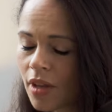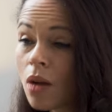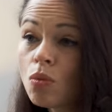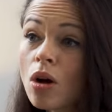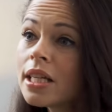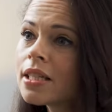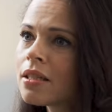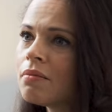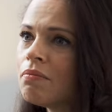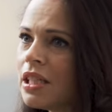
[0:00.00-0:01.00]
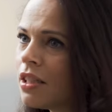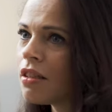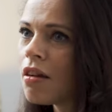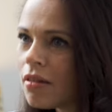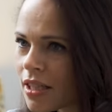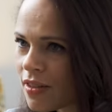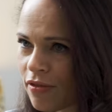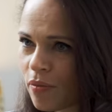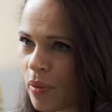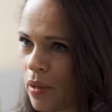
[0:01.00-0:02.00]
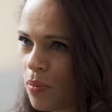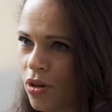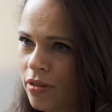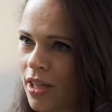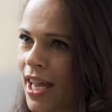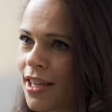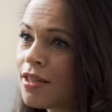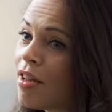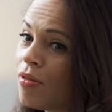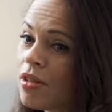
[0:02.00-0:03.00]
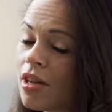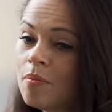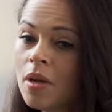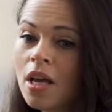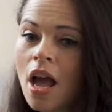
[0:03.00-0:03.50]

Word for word: I wanted to meet loads of different people and get to know them.